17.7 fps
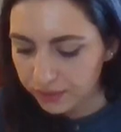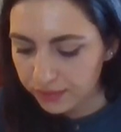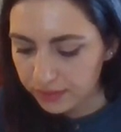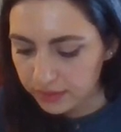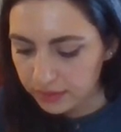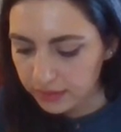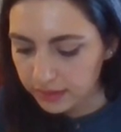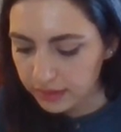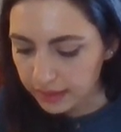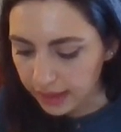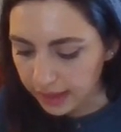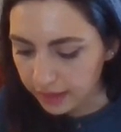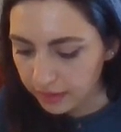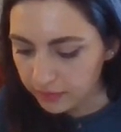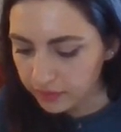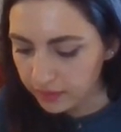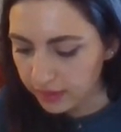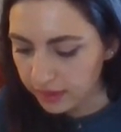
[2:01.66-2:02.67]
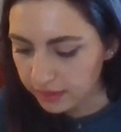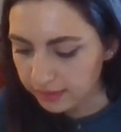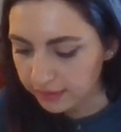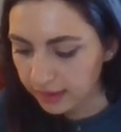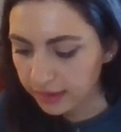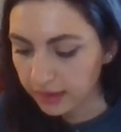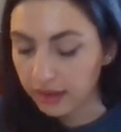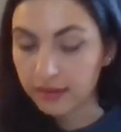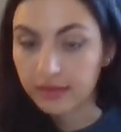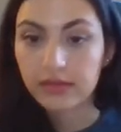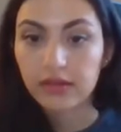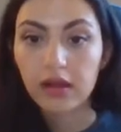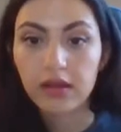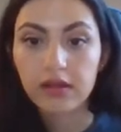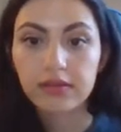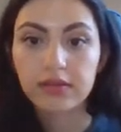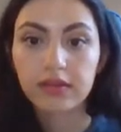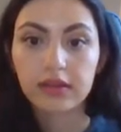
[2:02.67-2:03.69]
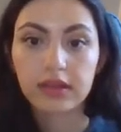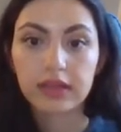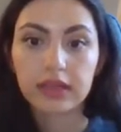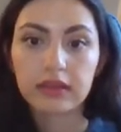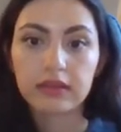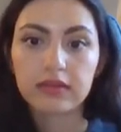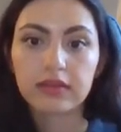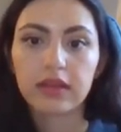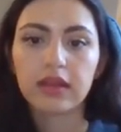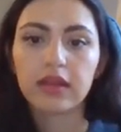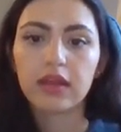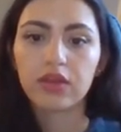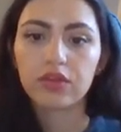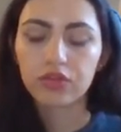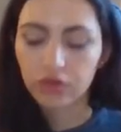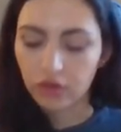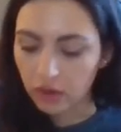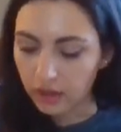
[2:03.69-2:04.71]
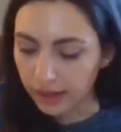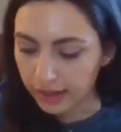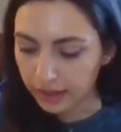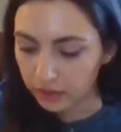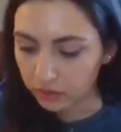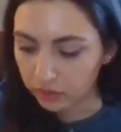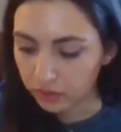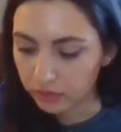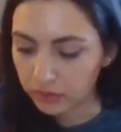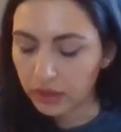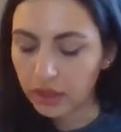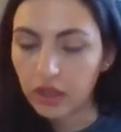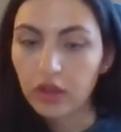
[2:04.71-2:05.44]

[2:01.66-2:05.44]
DF is an isosceles triangle.